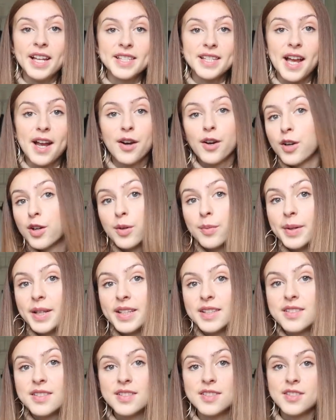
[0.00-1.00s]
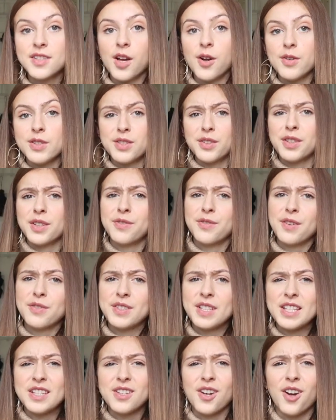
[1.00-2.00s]
It's at Urban's, so it's only
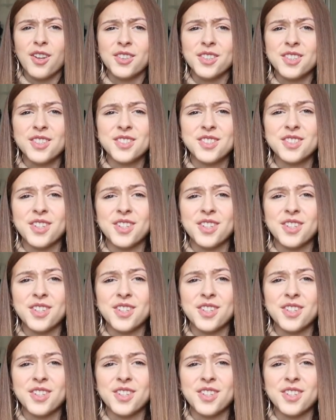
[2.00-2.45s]
$15.